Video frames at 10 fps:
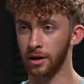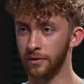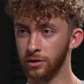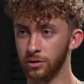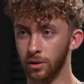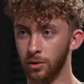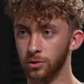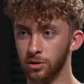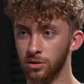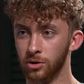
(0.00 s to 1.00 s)
dive into
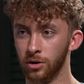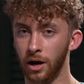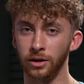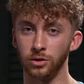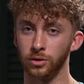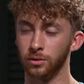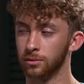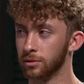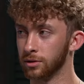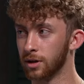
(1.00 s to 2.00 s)
loans a little more. I enjoy
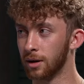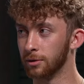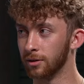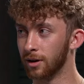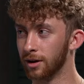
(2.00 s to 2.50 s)
this topic a lot.